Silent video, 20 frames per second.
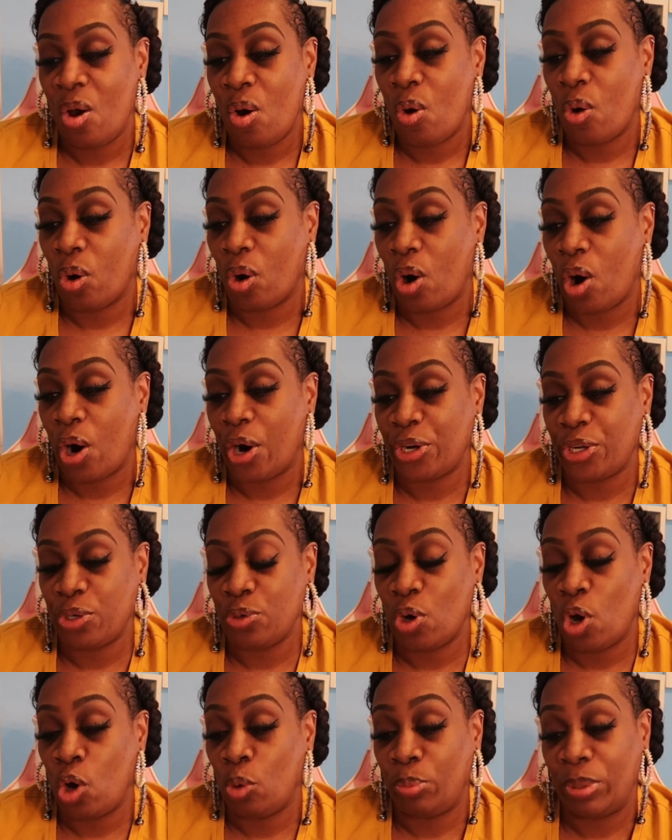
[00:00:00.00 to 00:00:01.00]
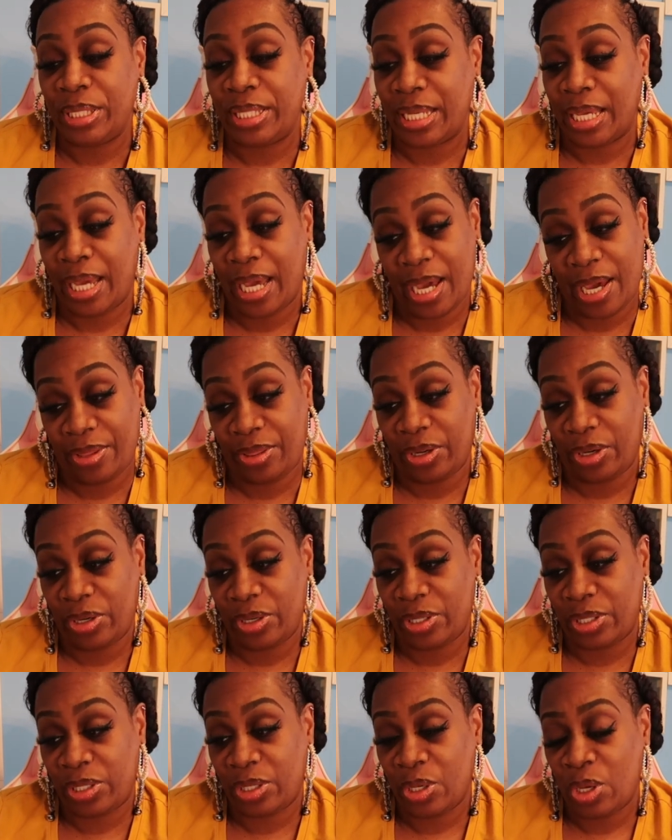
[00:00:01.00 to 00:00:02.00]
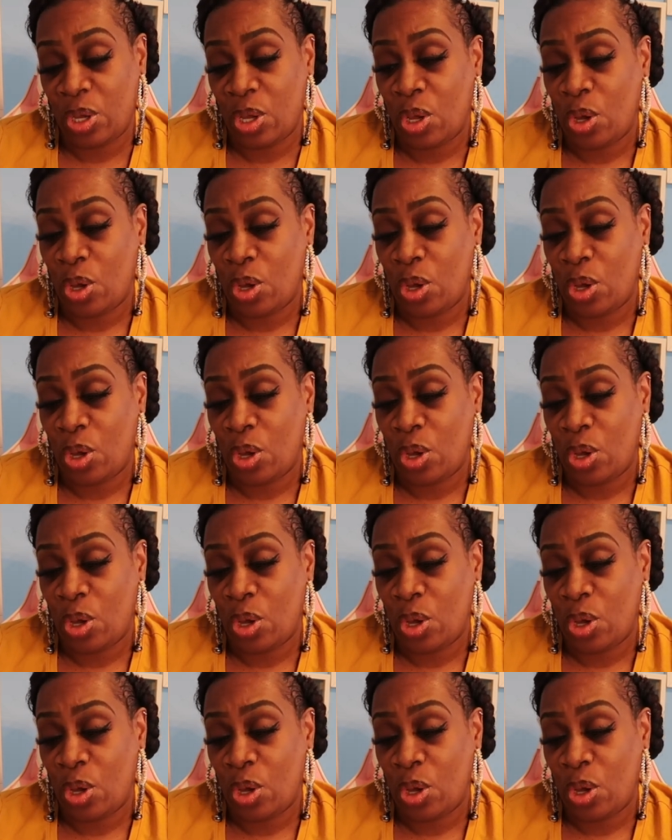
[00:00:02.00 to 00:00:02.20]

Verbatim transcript: or are you open to others?